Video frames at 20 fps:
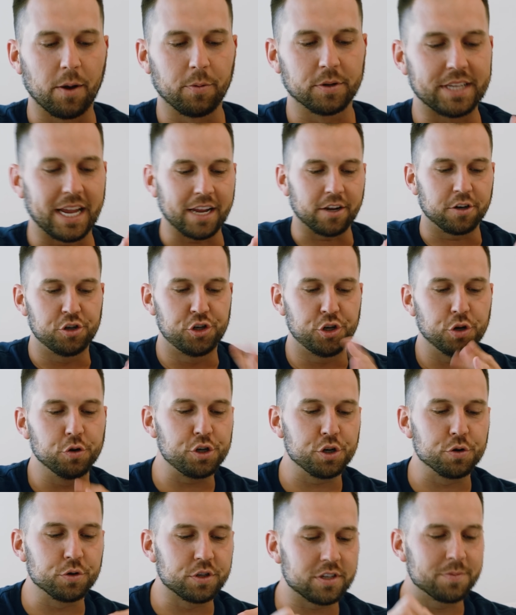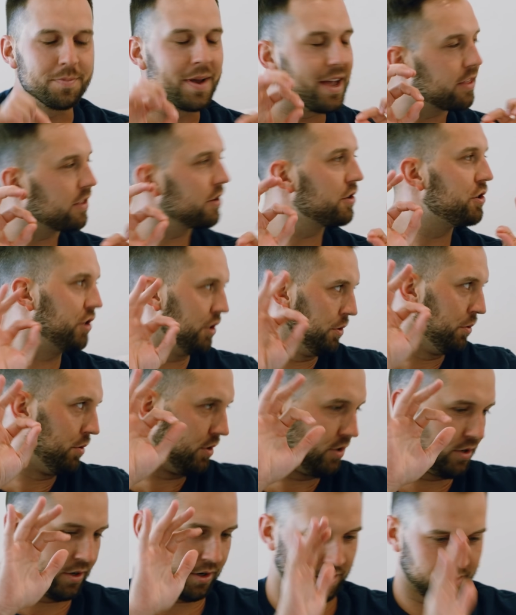I will take Juju
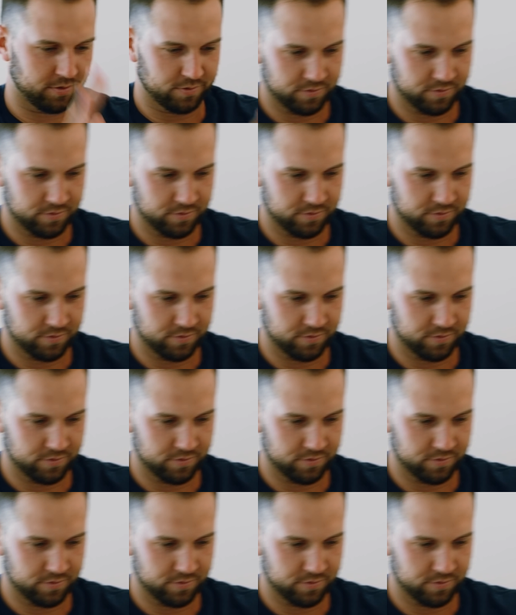Smith-Schuster.